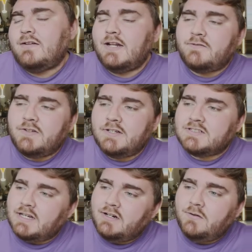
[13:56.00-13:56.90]

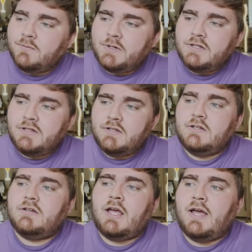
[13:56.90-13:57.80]
Netflix, I don't really
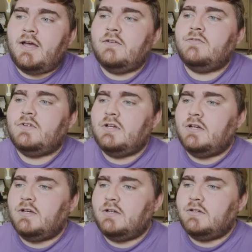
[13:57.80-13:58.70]
have
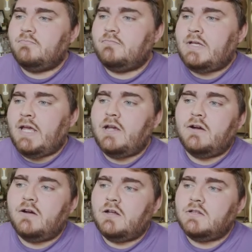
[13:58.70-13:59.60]
a
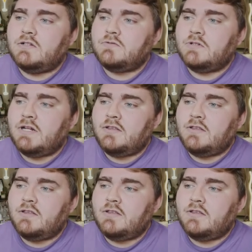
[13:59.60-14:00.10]
care on this one.